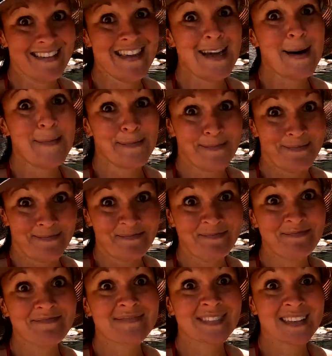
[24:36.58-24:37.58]
Yep.
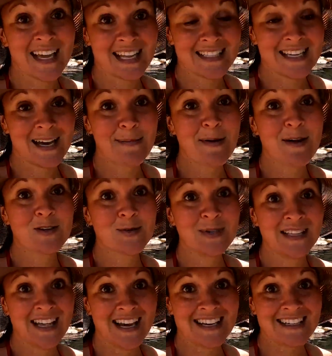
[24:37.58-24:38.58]
That's how much
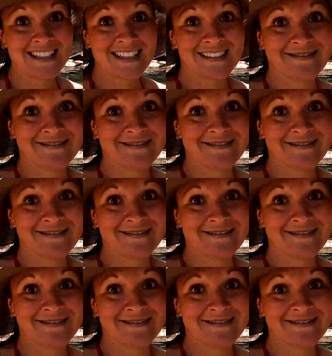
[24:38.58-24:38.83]
we liked